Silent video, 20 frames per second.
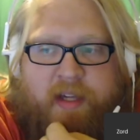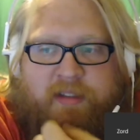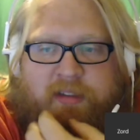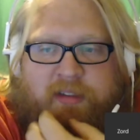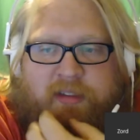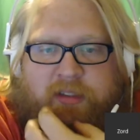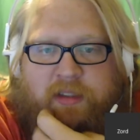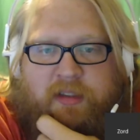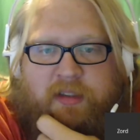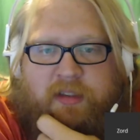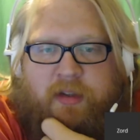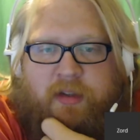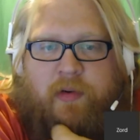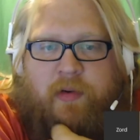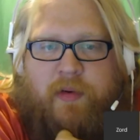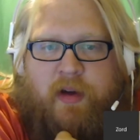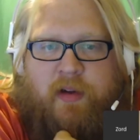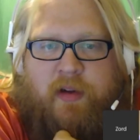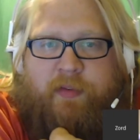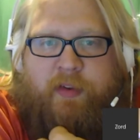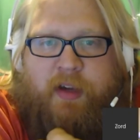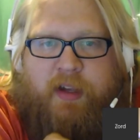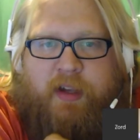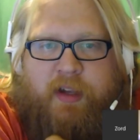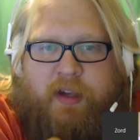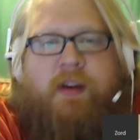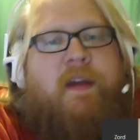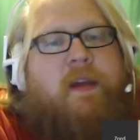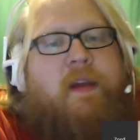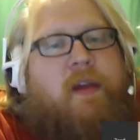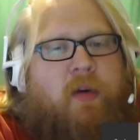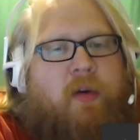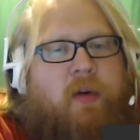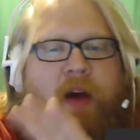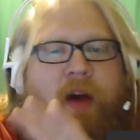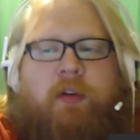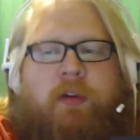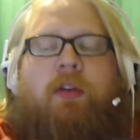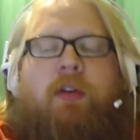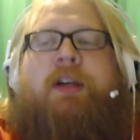it's a little rough. You
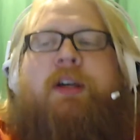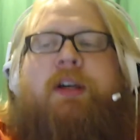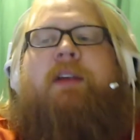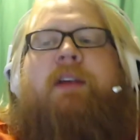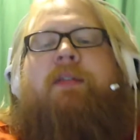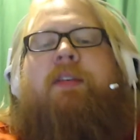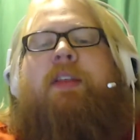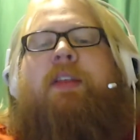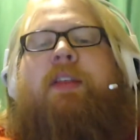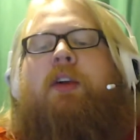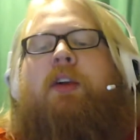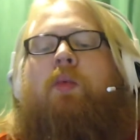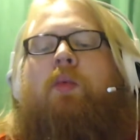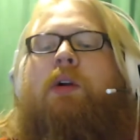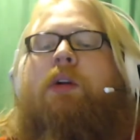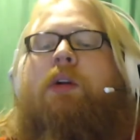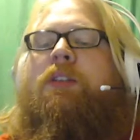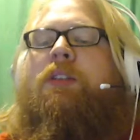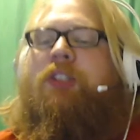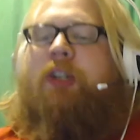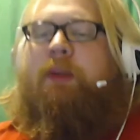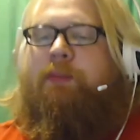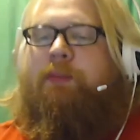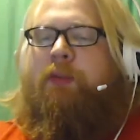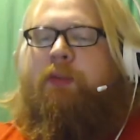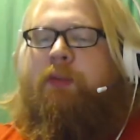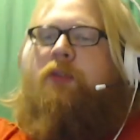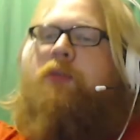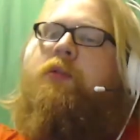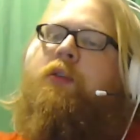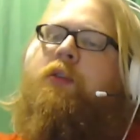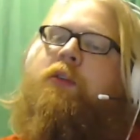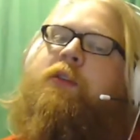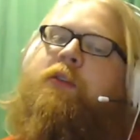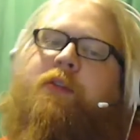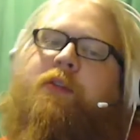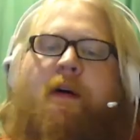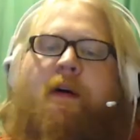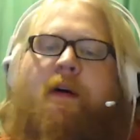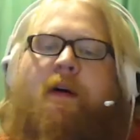have to look at everything you want to jump to,
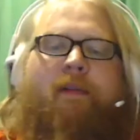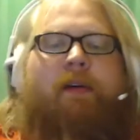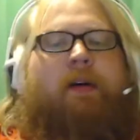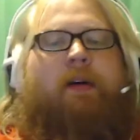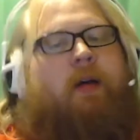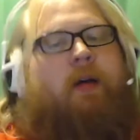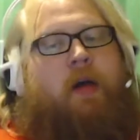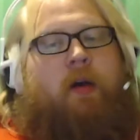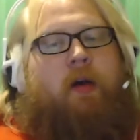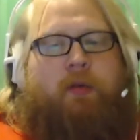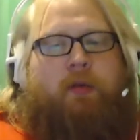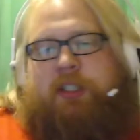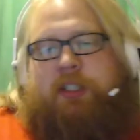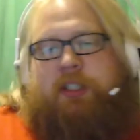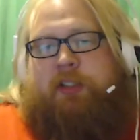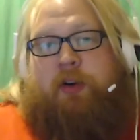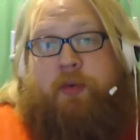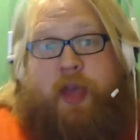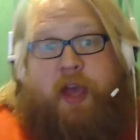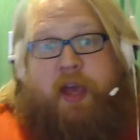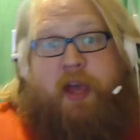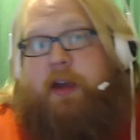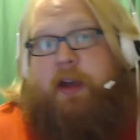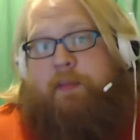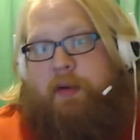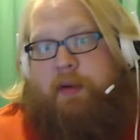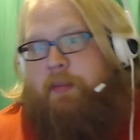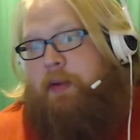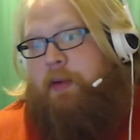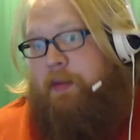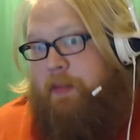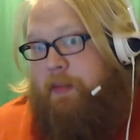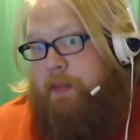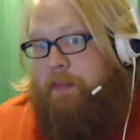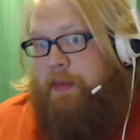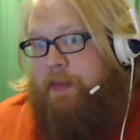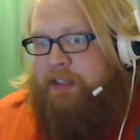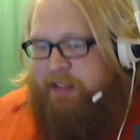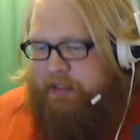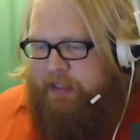which is okay. I mean, it
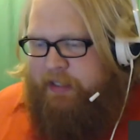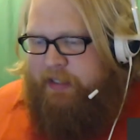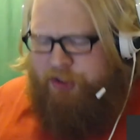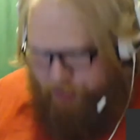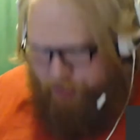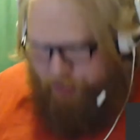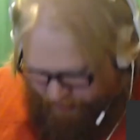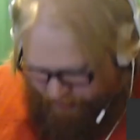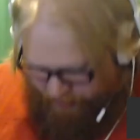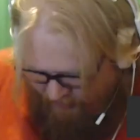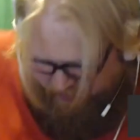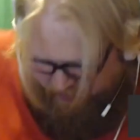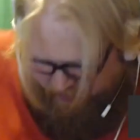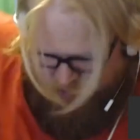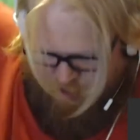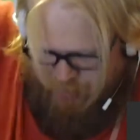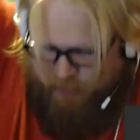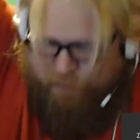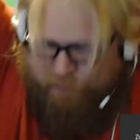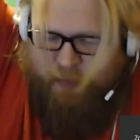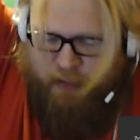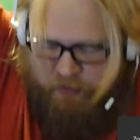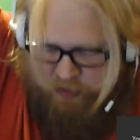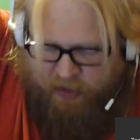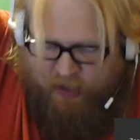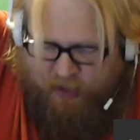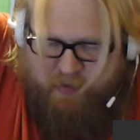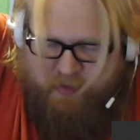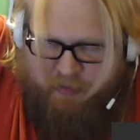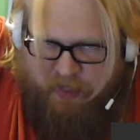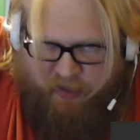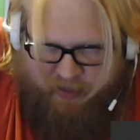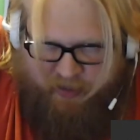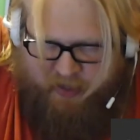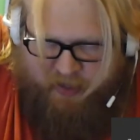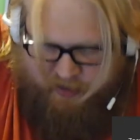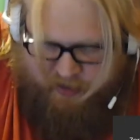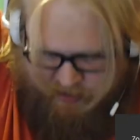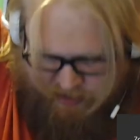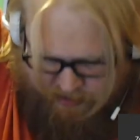makes sense. You're not going to jump and climb like
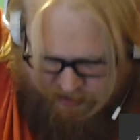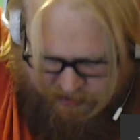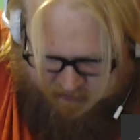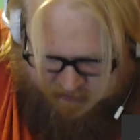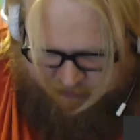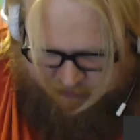this.